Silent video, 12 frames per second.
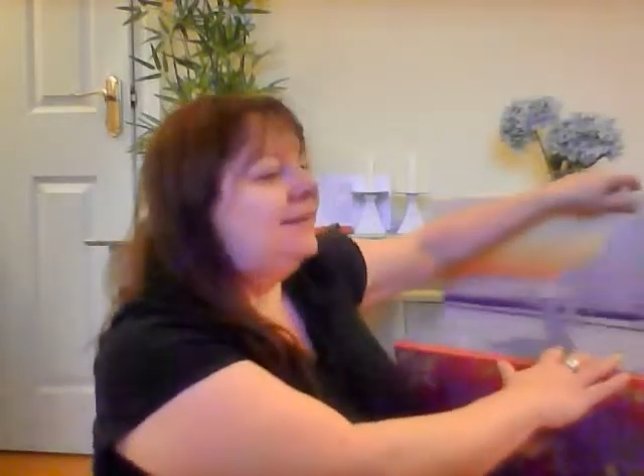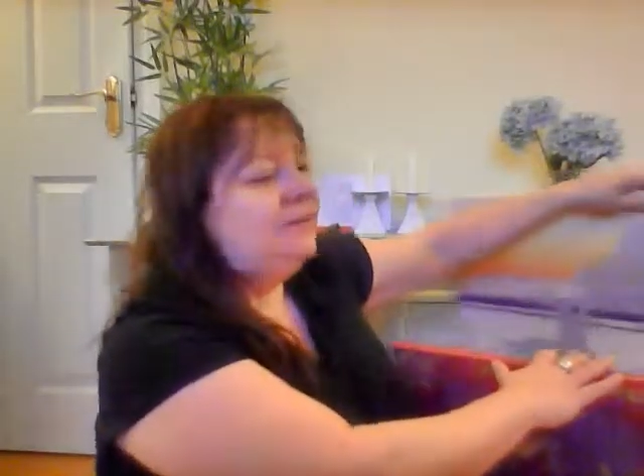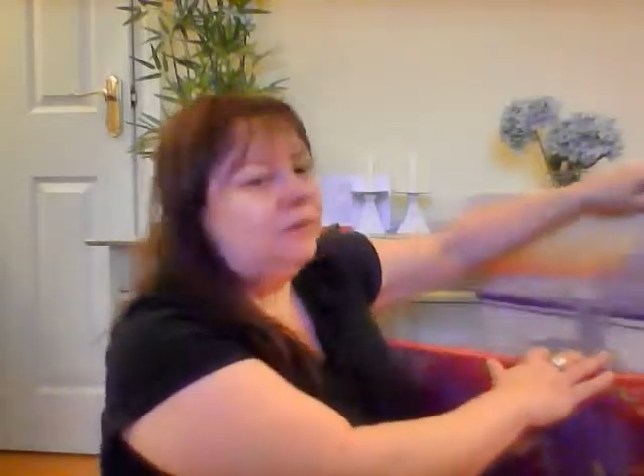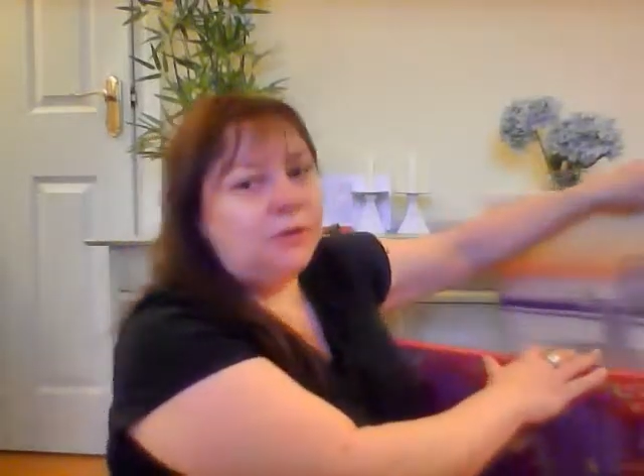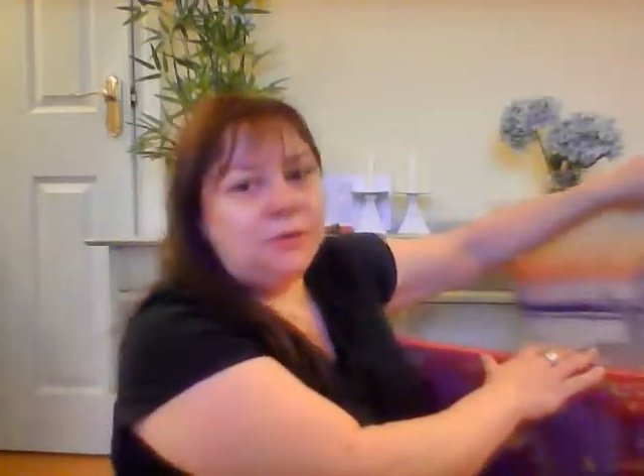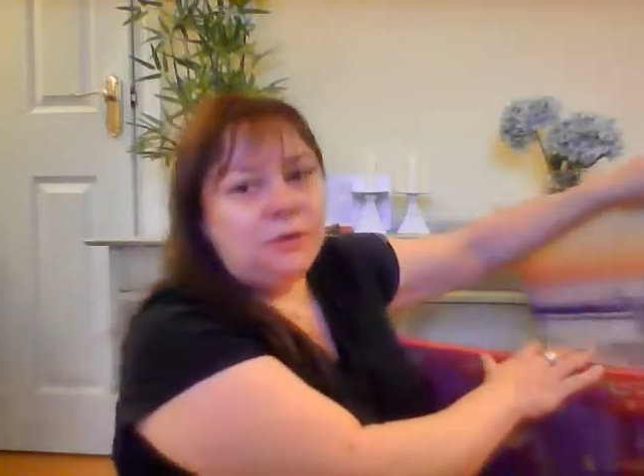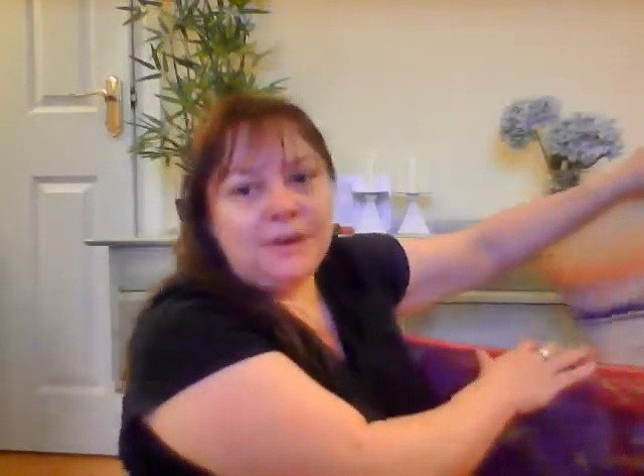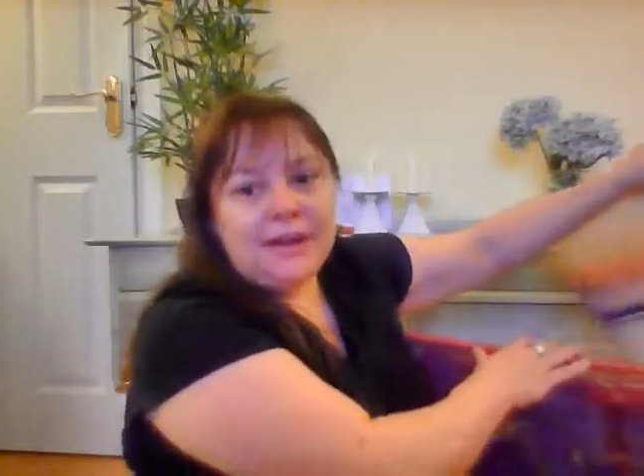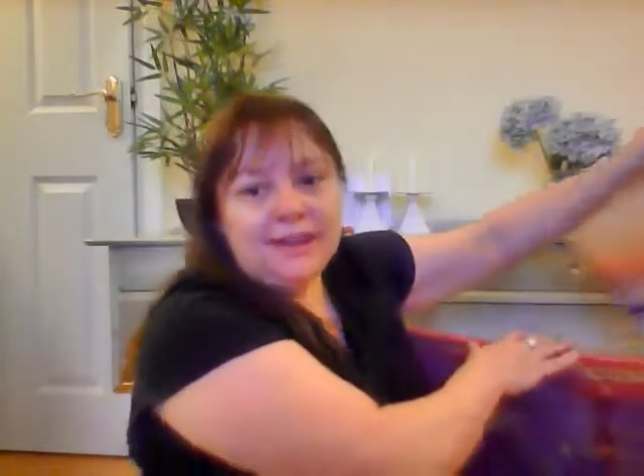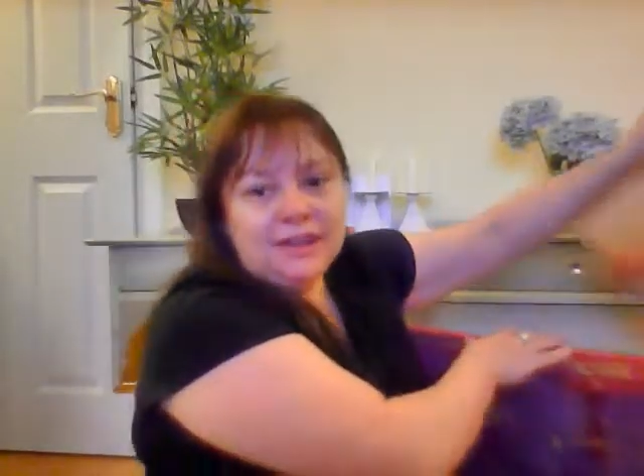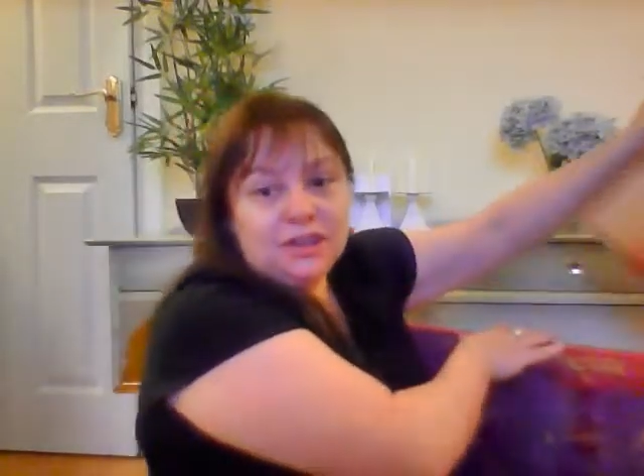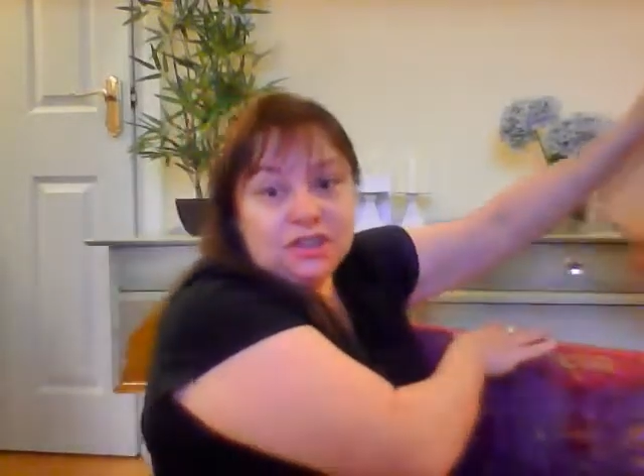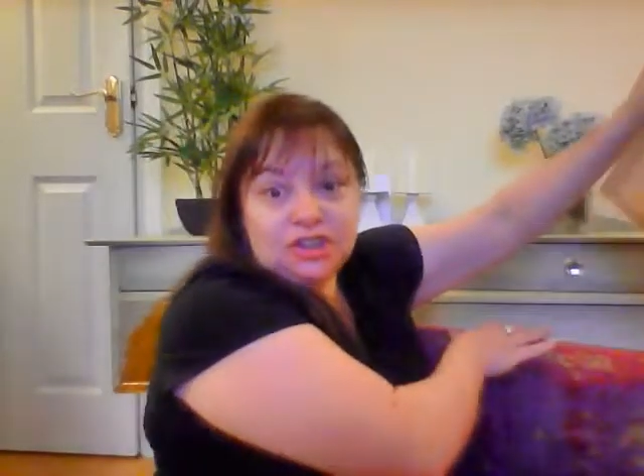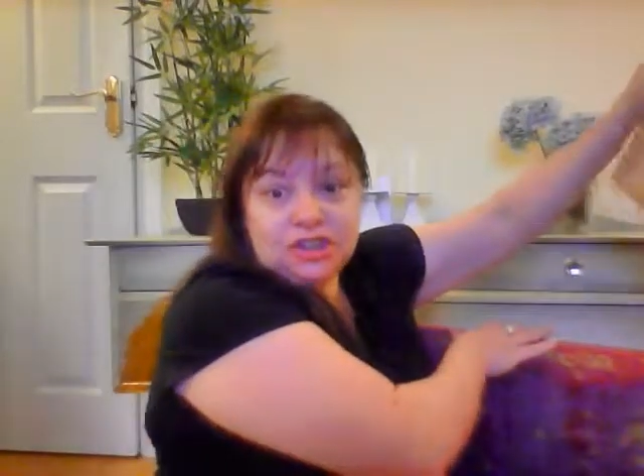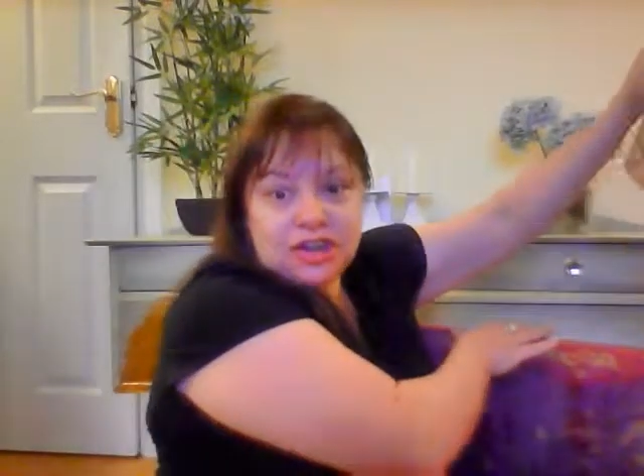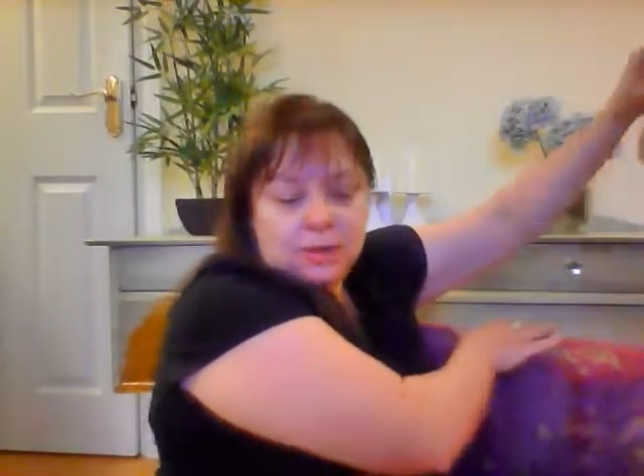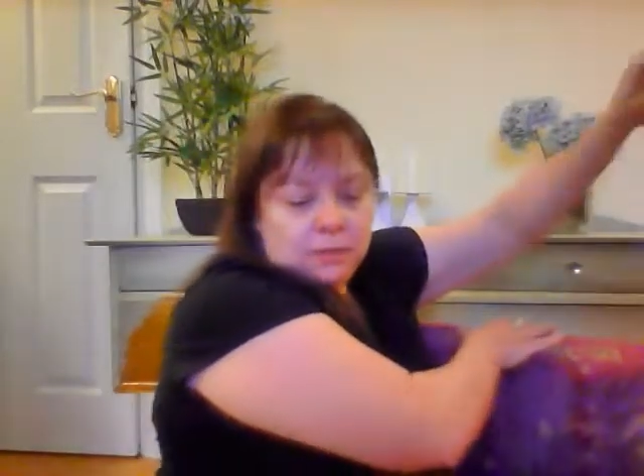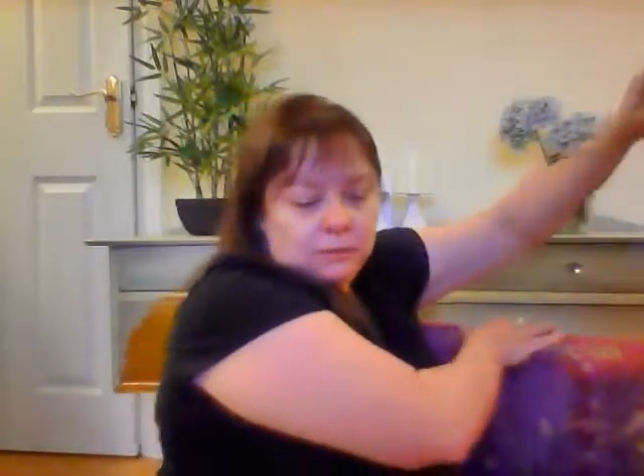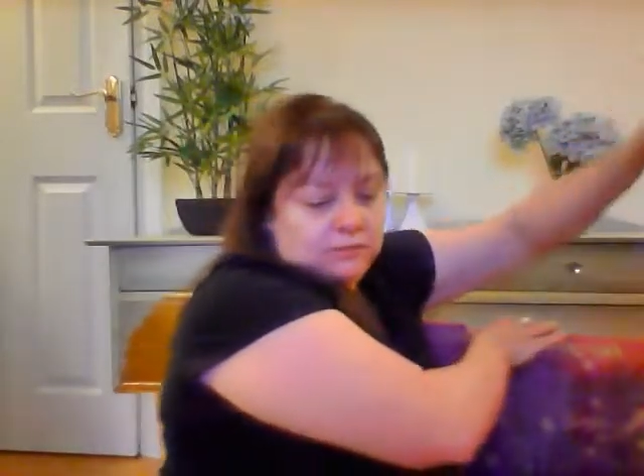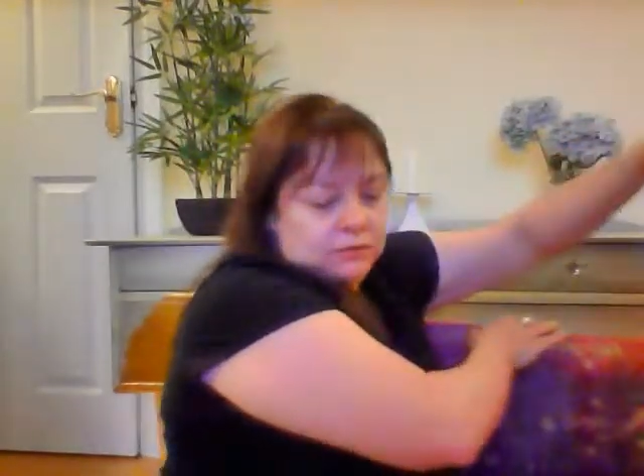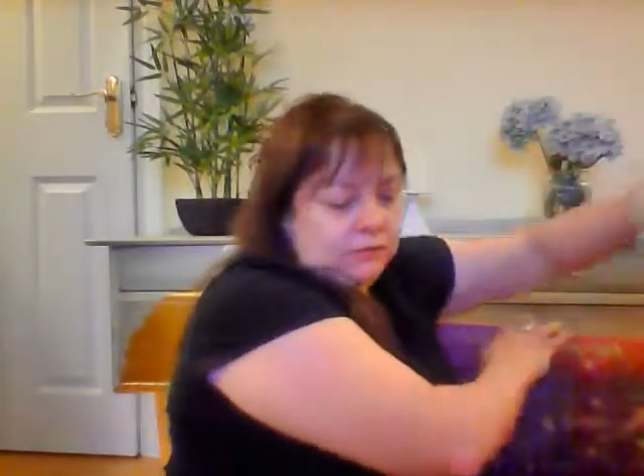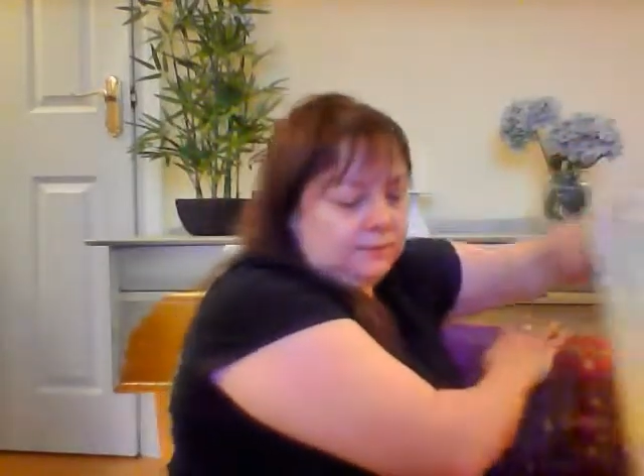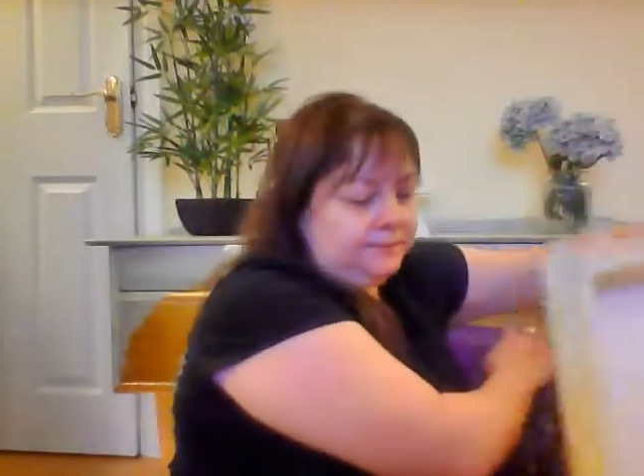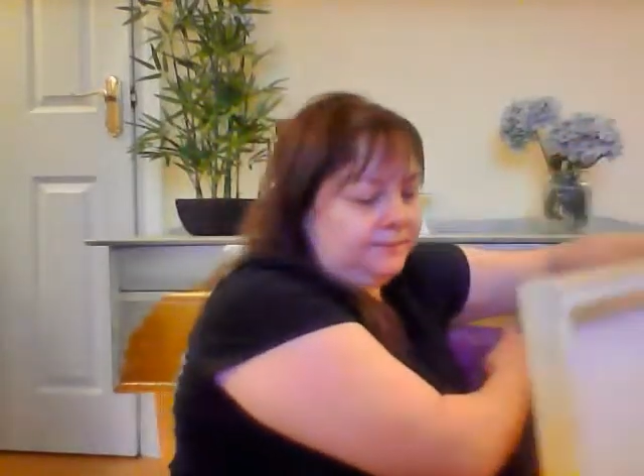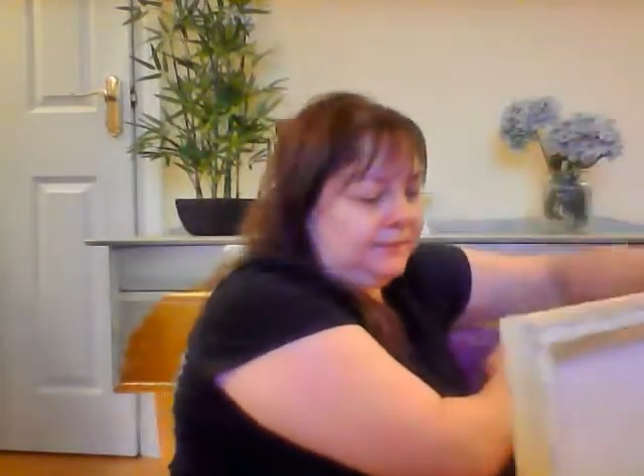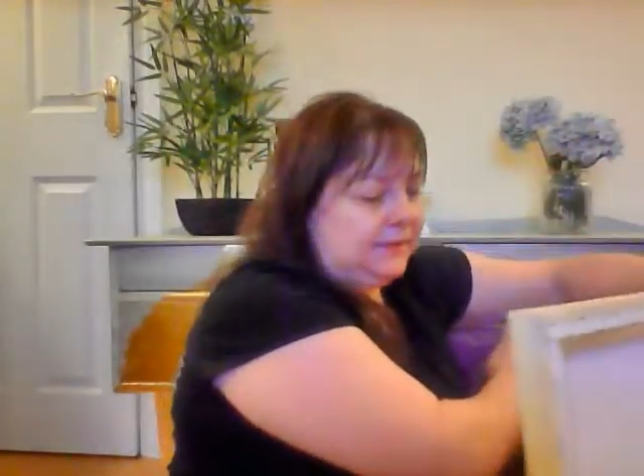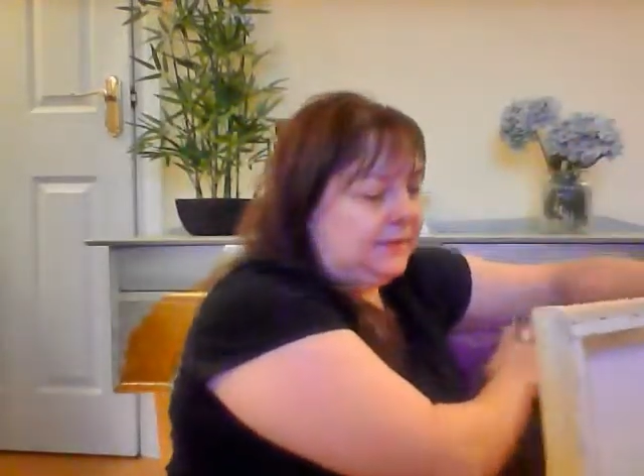is for my shower room.